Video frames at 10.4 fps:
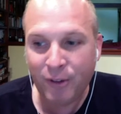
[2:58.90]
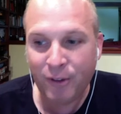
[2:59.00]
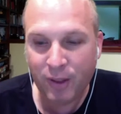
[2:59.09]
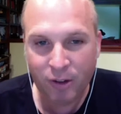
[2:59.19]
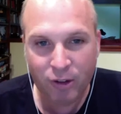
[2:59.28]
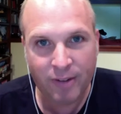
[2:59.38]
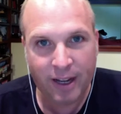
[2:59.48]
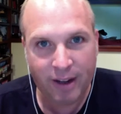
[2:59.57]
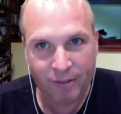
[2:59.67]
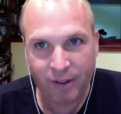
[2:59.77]
things you have
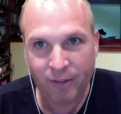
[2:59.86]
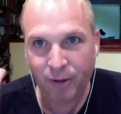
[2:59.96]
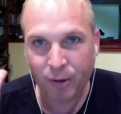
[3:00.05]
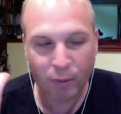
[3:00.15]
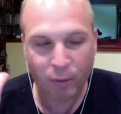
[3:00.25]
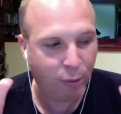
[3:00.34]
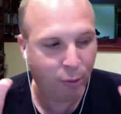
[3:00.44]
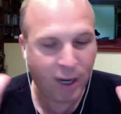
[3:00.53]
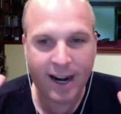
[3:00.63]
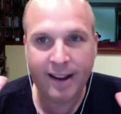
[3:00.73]
to have. If you're
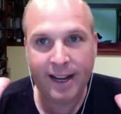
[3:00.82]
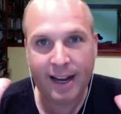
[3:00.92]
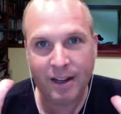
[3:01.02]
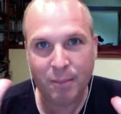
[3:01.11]
right out of the gate, number